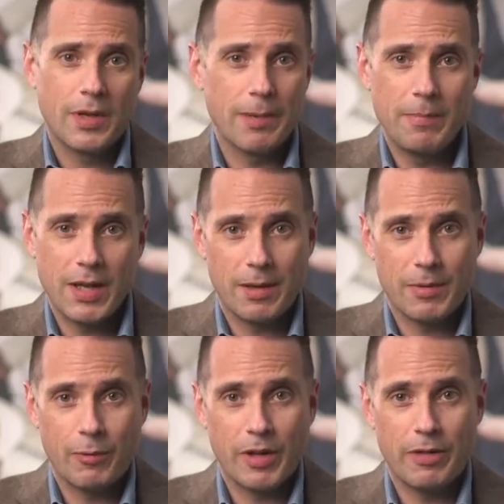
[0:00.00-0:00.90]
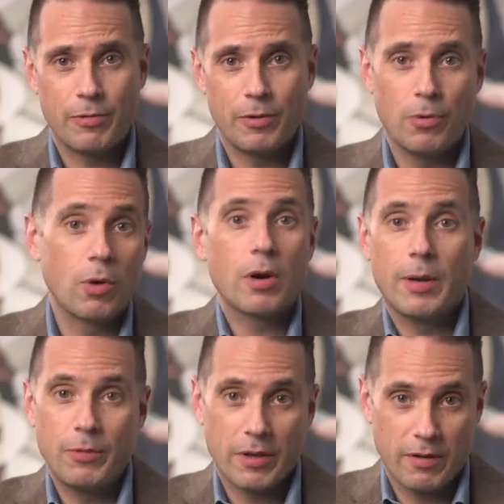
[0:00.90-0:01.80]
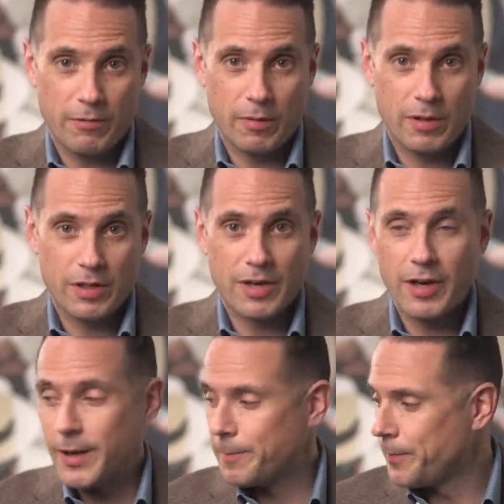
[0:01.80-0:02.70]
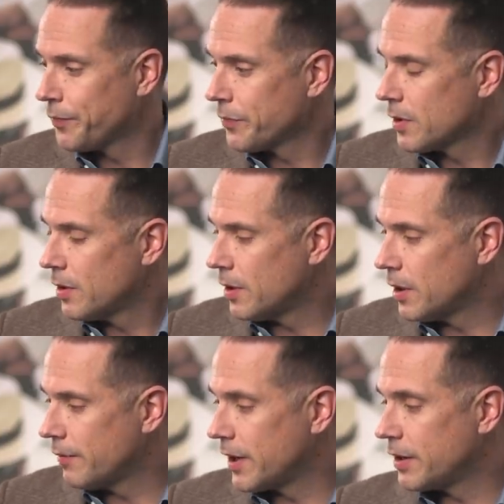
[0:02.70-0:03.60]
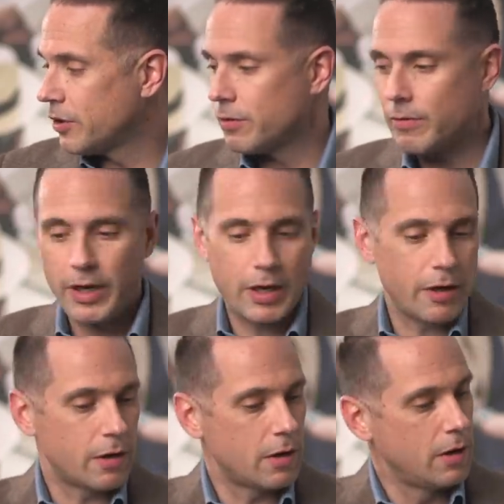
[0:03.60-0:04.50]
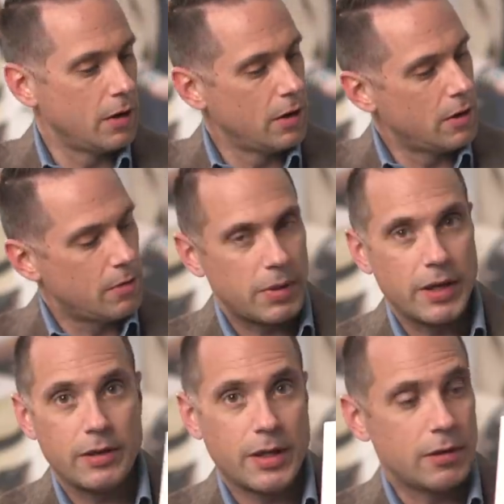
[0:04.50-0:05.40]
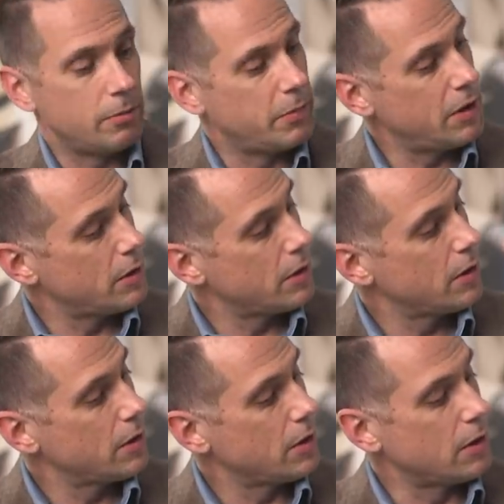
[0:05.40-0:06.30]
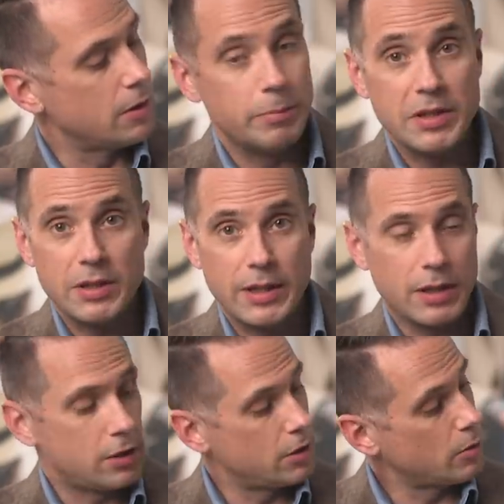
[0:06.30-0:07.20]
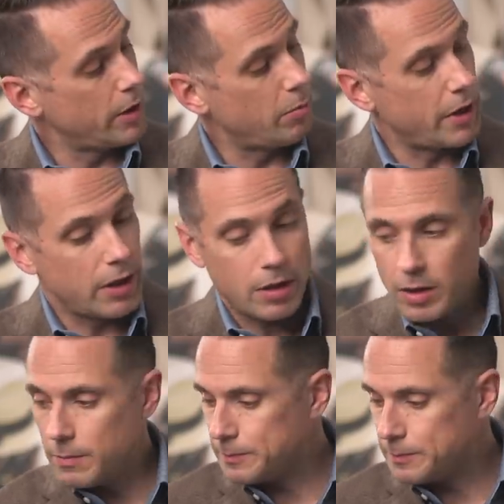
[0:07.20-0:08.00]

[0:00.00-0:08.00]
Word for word: I'm making my way through or I'm looking forward to starting. I've got this one right here by Donald Miller called Building a StoryBrand,